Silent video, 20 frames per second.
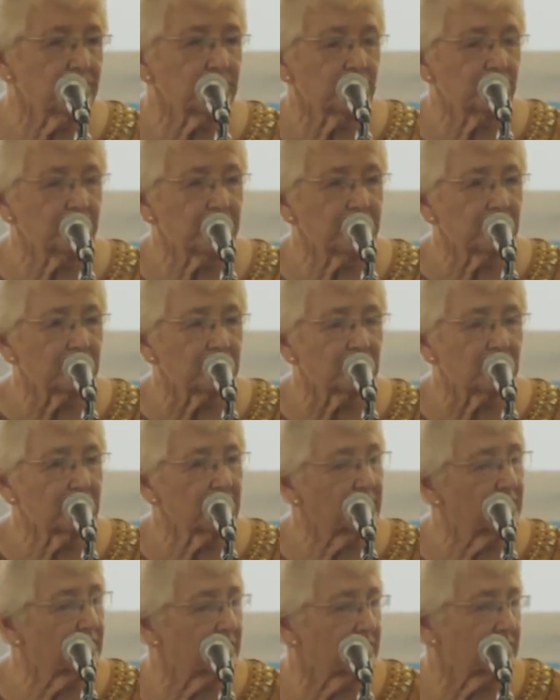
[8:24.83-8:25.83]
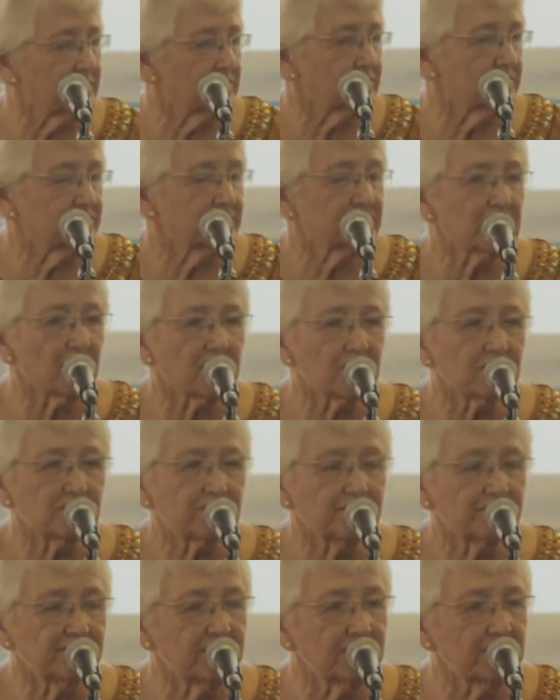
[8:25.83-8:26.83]
to build soccer
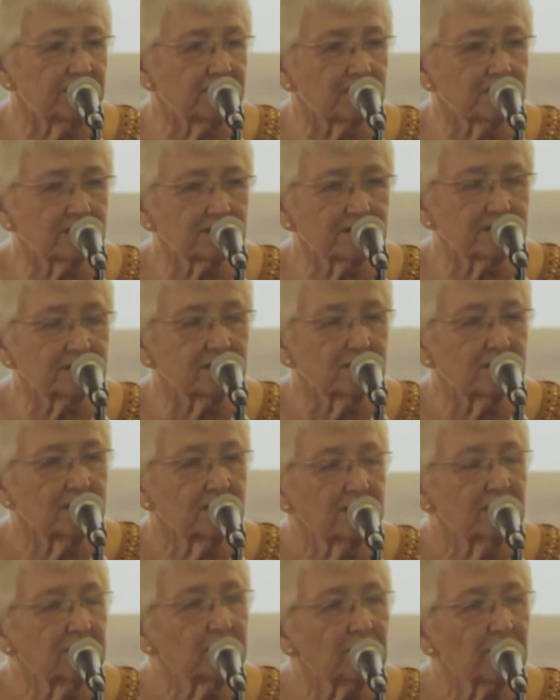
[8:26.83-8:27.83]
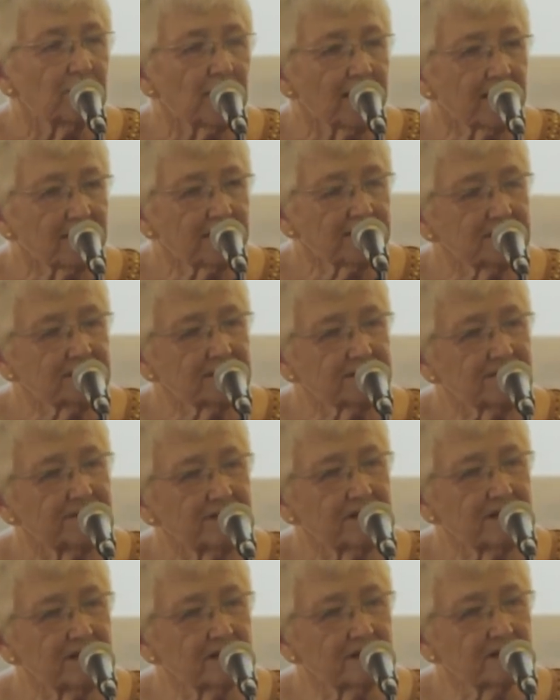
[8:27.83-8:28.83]
fields, practice
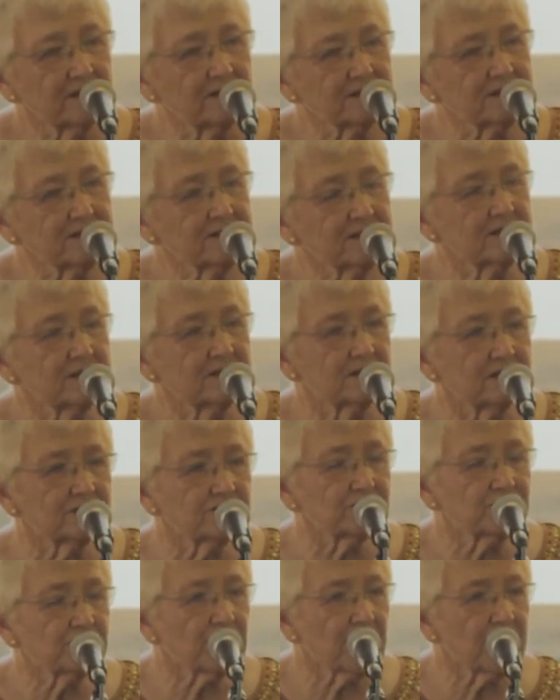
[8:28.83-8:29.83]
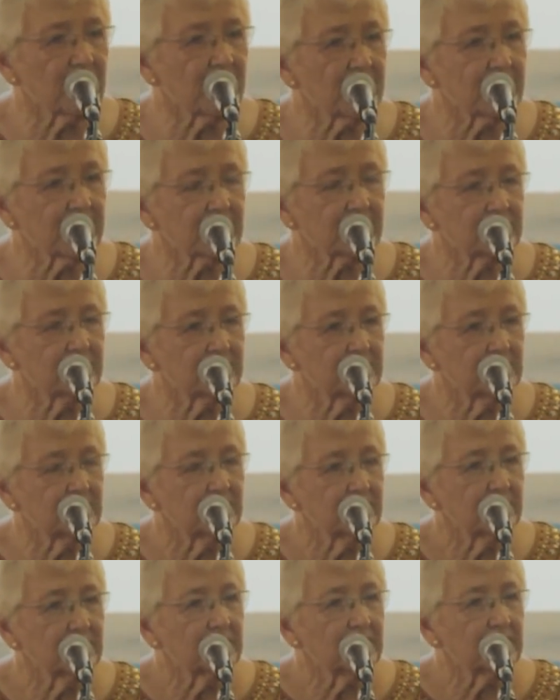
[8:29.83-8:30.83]
fields, a track.
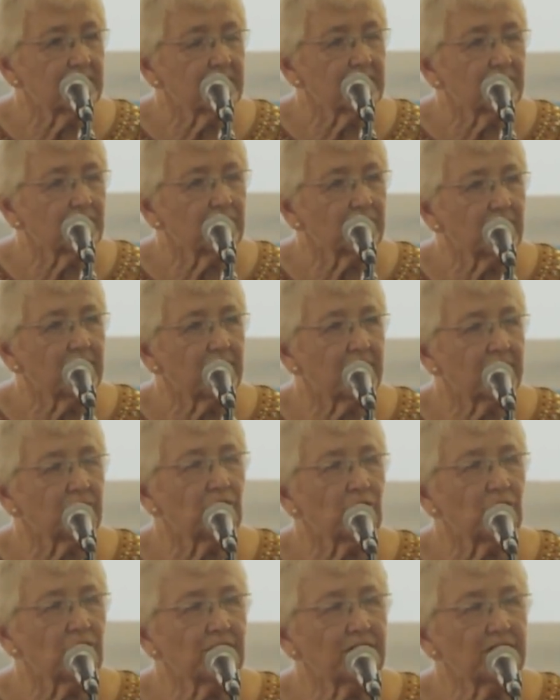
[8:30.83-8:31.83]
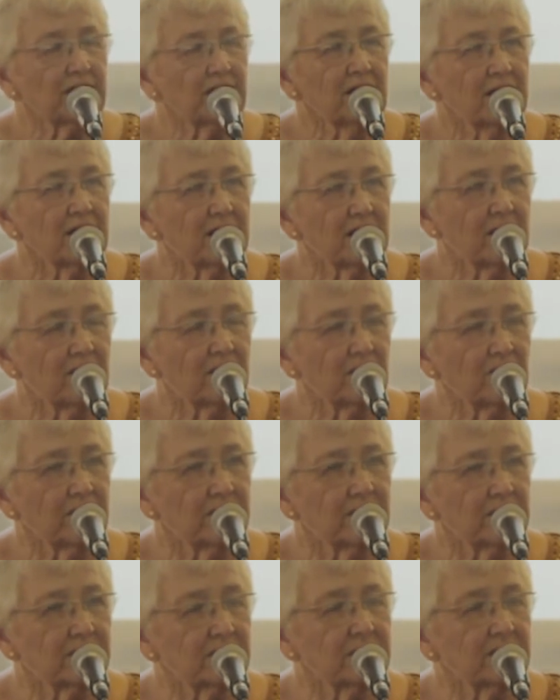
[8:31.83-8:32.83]
In one
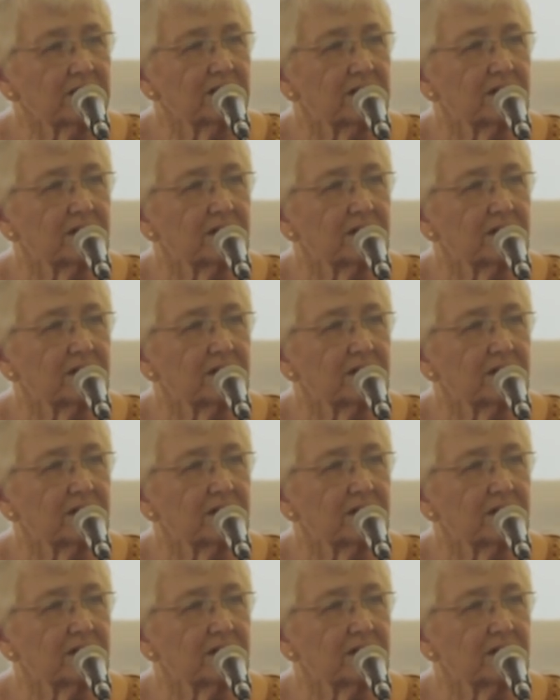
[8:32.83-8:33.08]
area,